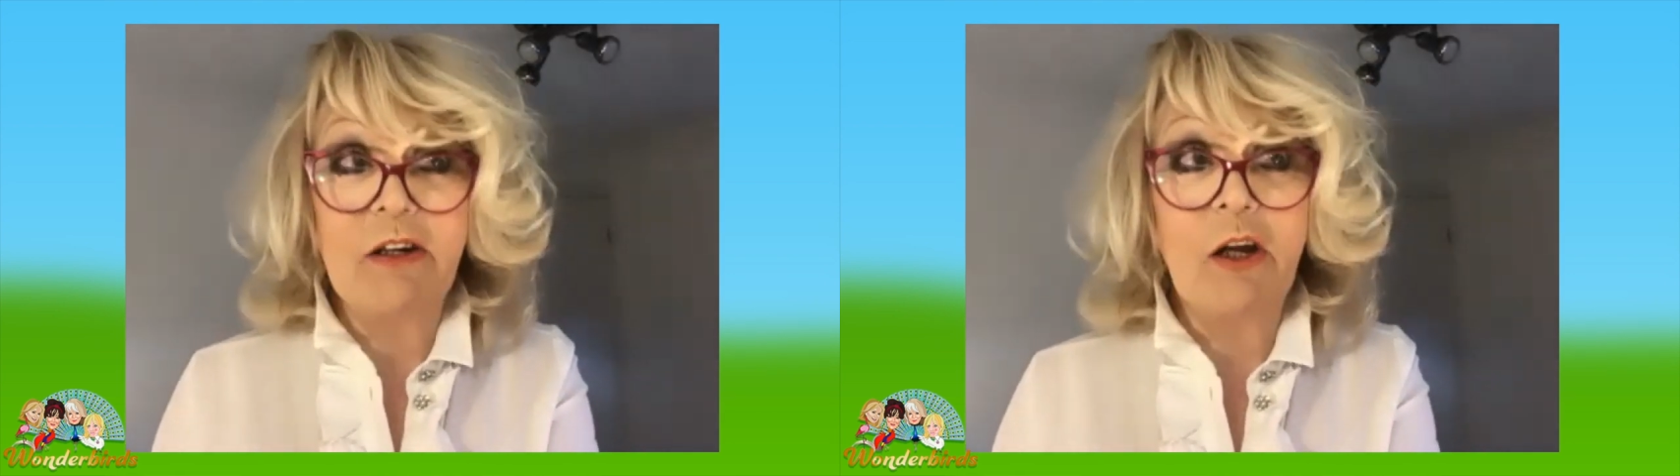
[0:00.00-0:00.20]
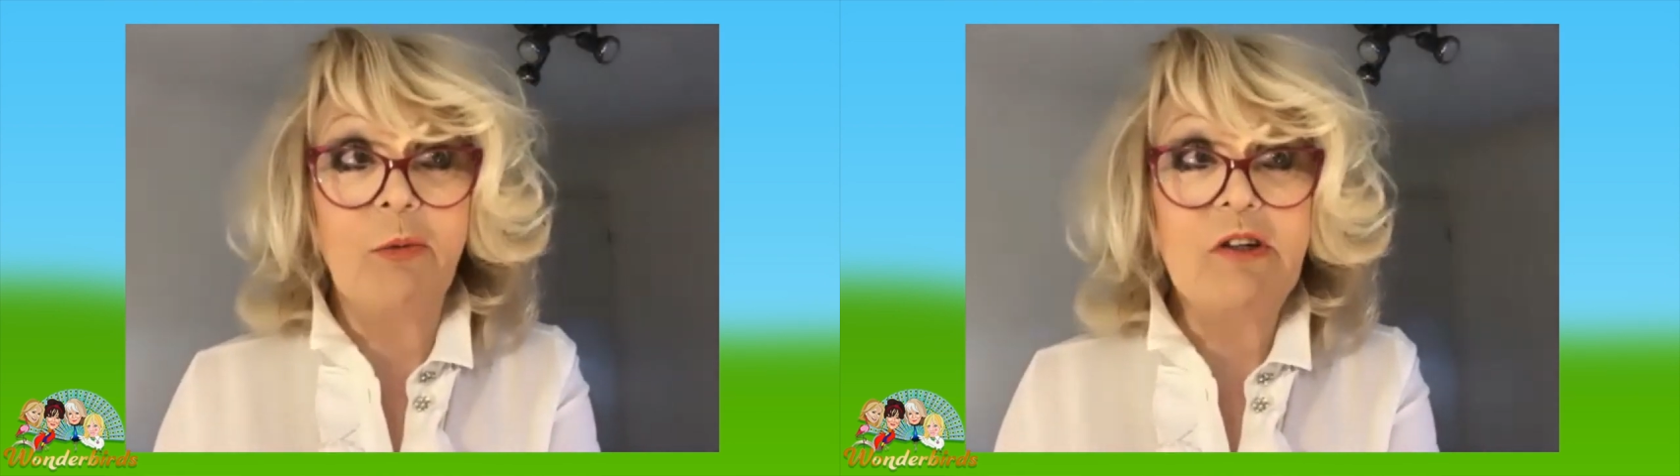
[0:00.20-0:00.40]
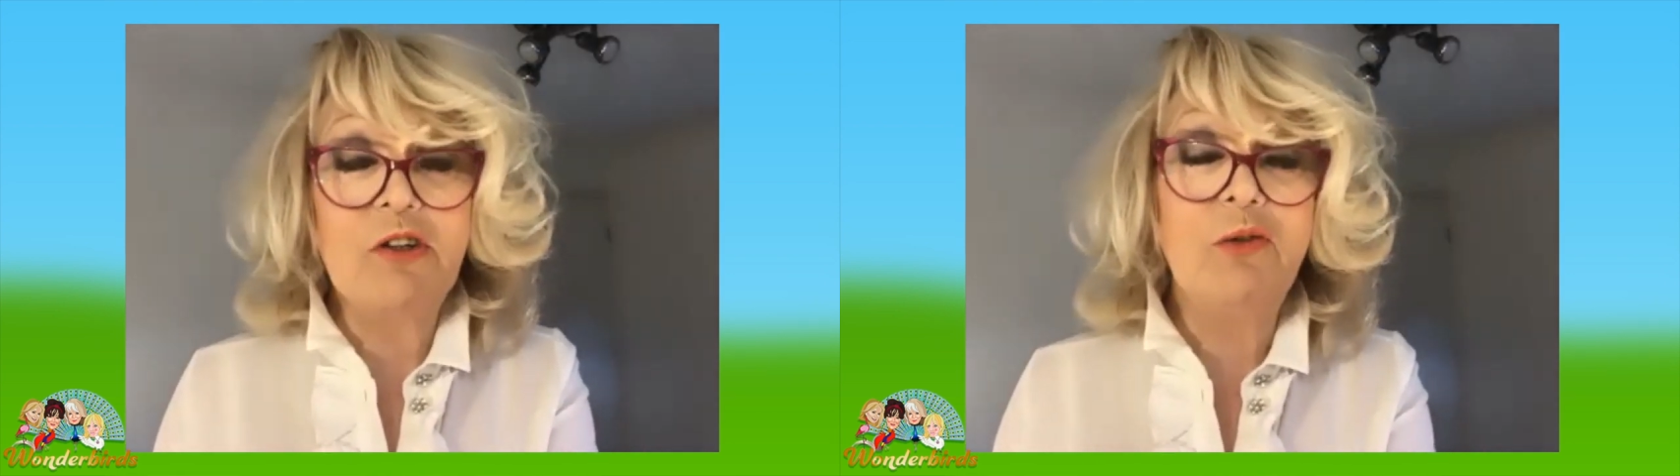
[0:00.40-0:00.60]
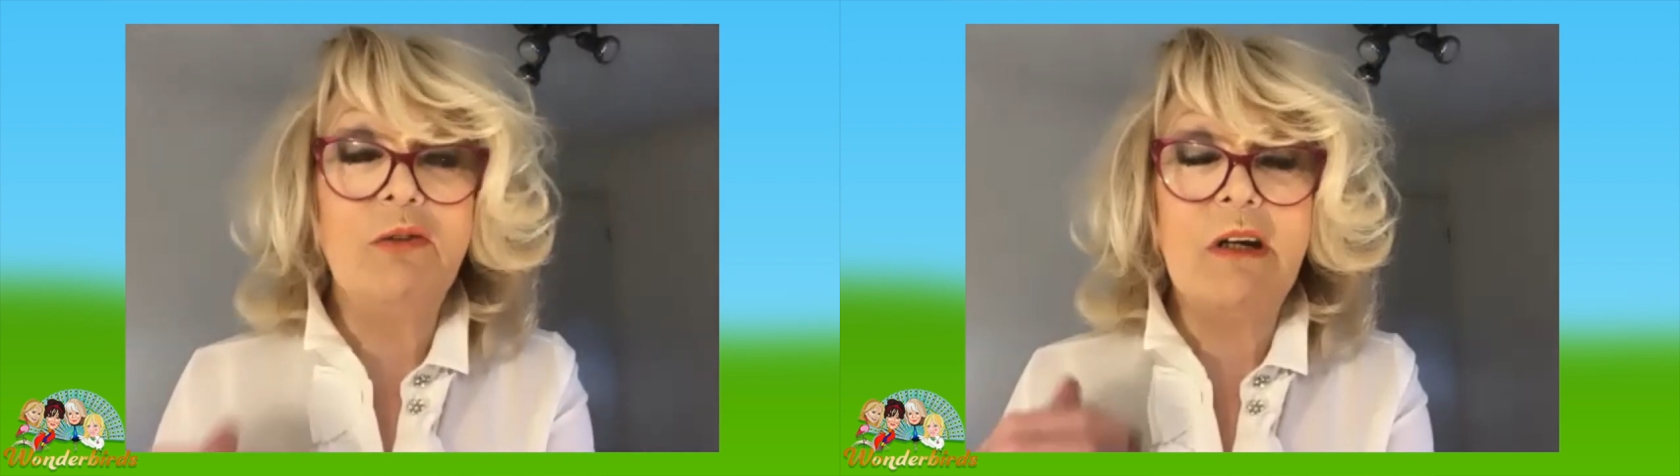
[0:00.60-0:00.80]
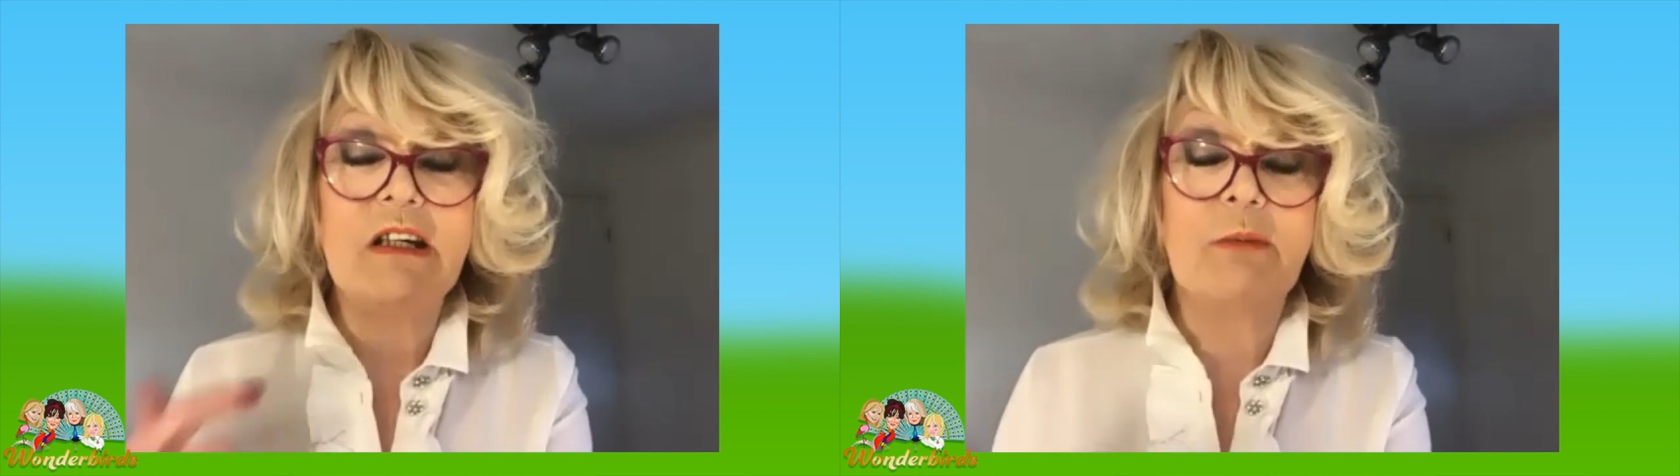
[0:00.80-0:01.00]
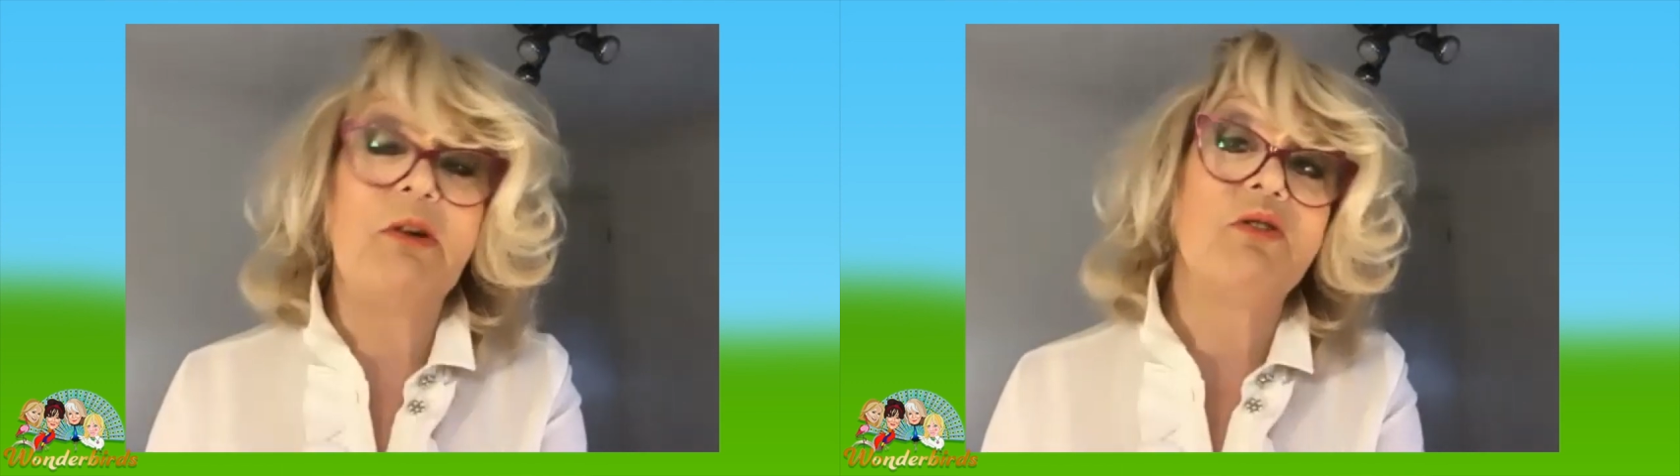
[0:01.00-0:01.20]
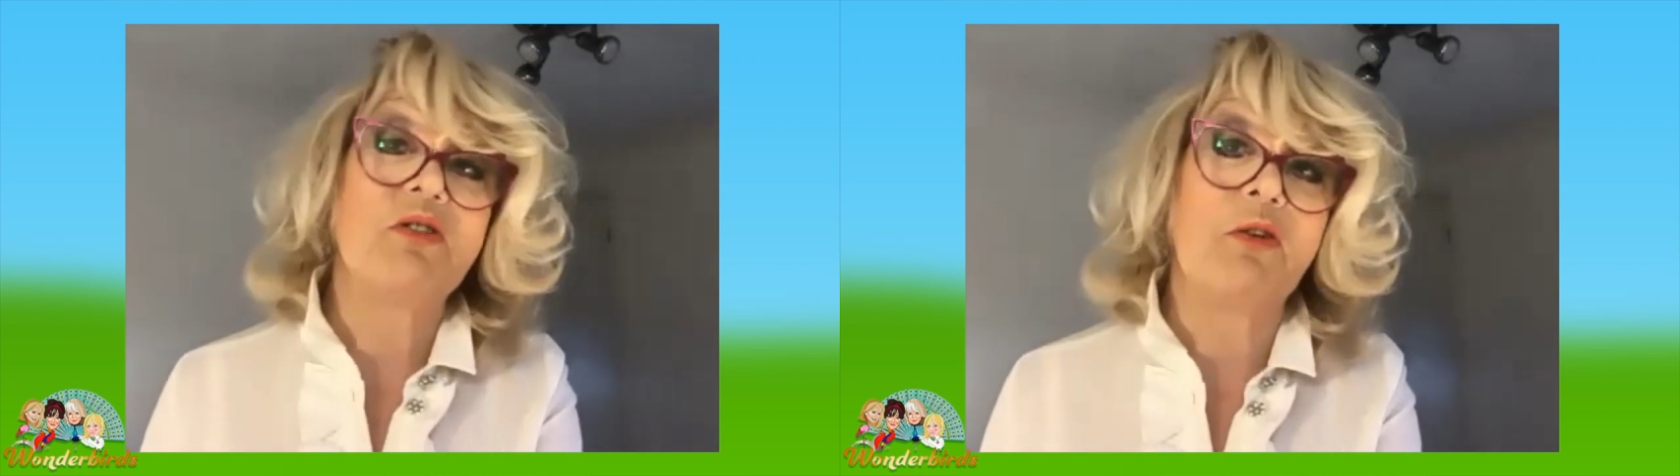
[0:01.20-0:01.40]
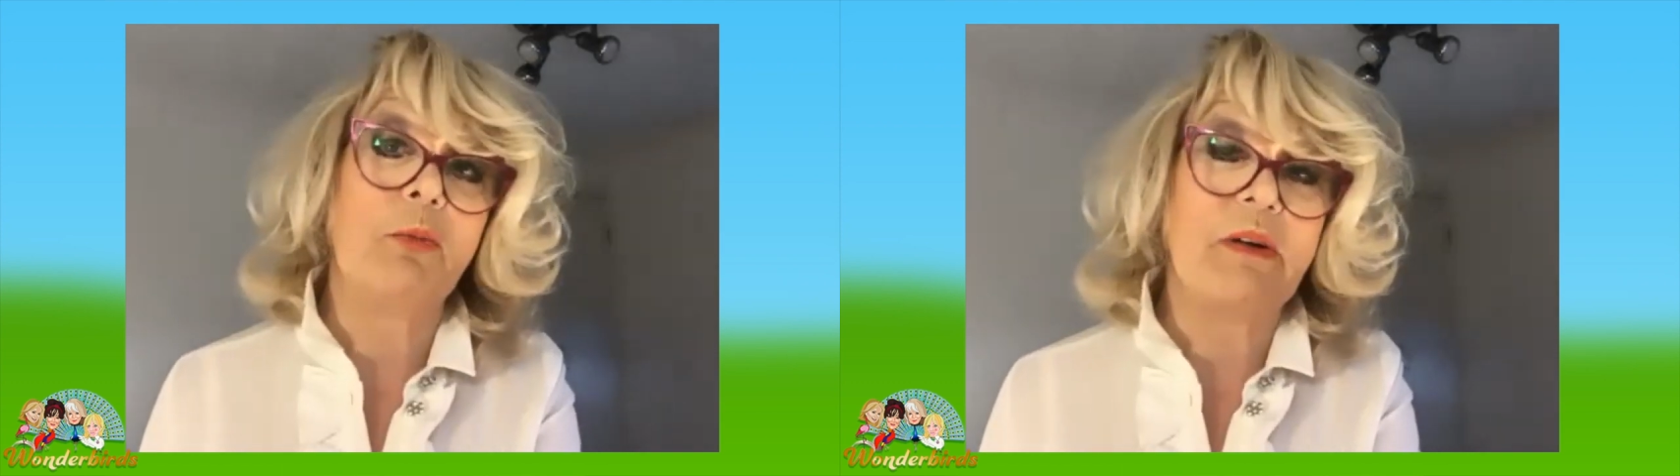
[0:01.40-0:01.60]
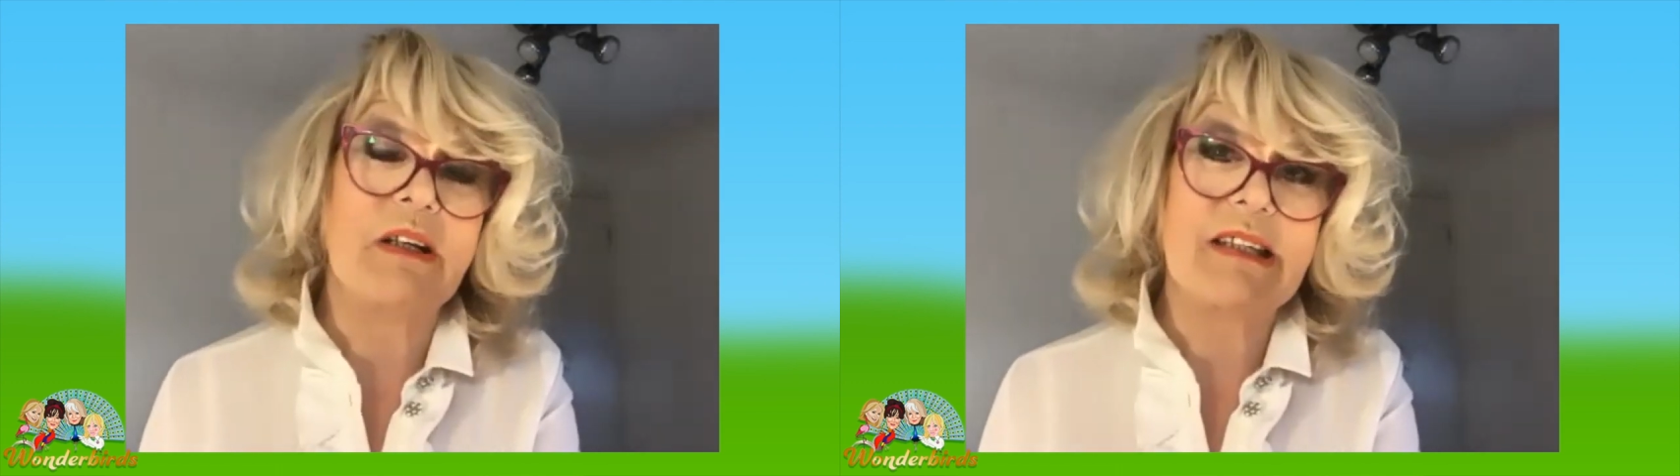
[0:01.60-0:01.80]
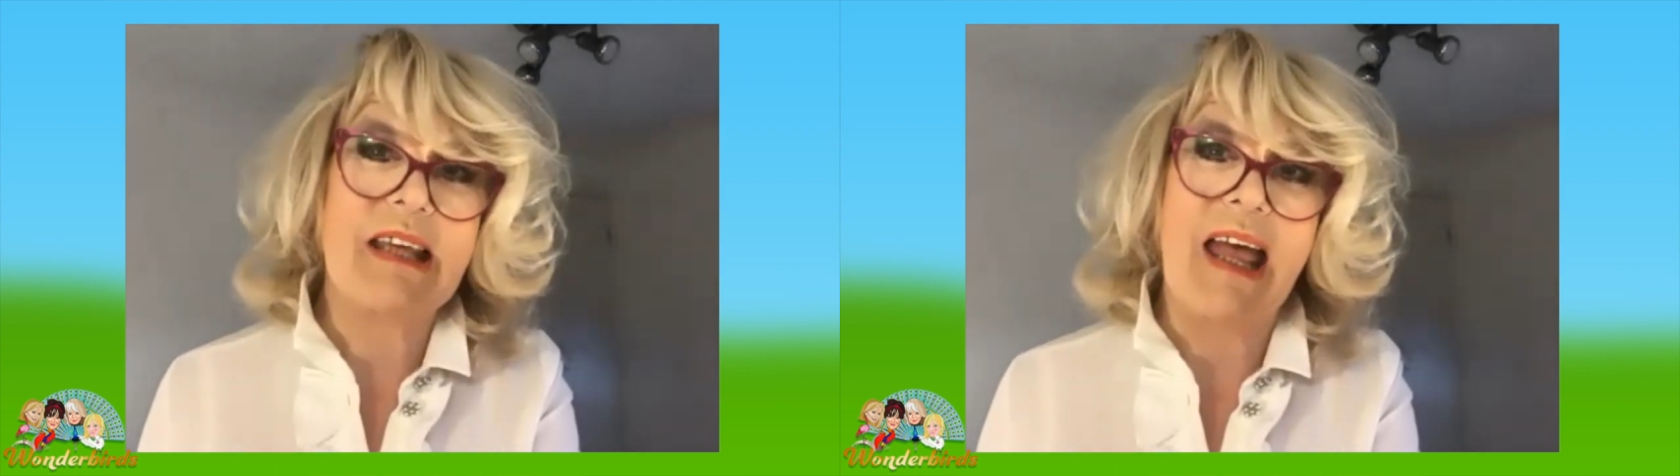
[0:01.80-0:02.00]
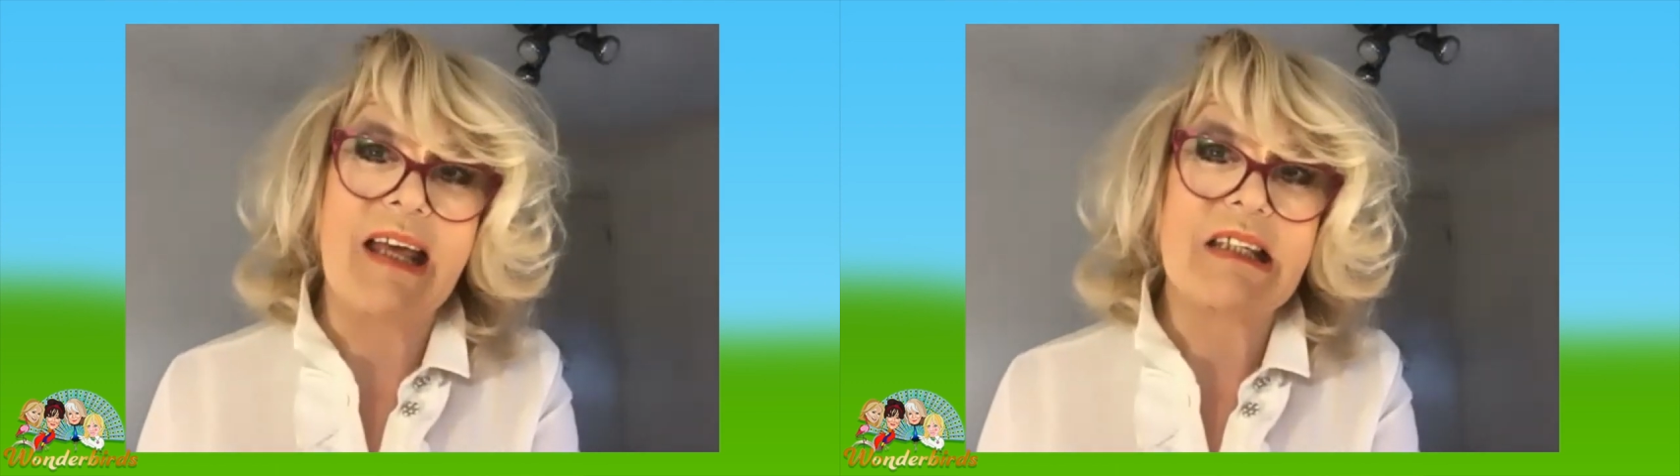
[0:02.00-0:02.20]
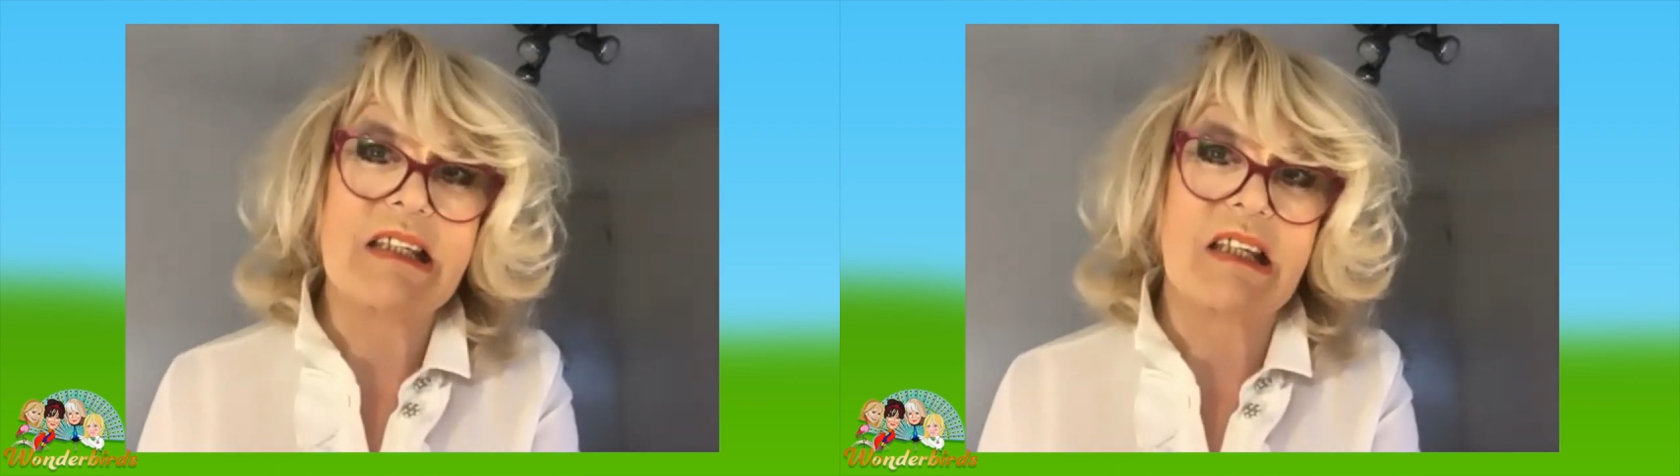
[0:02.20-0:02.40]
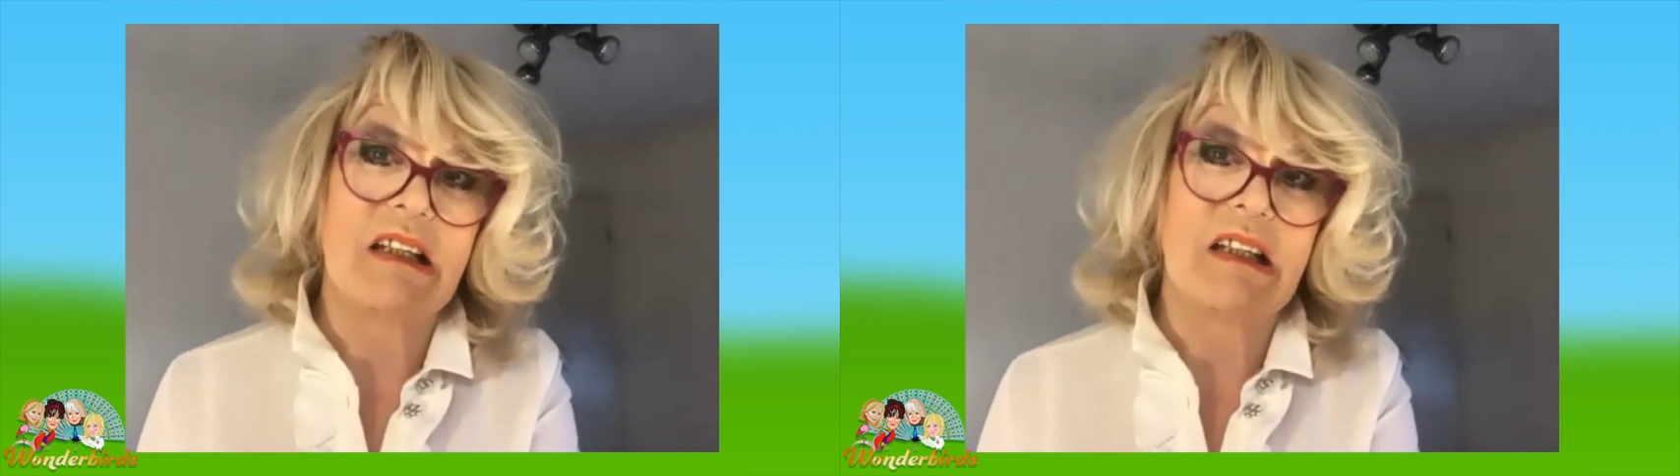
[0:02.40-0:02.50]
we do need a beautiful princess.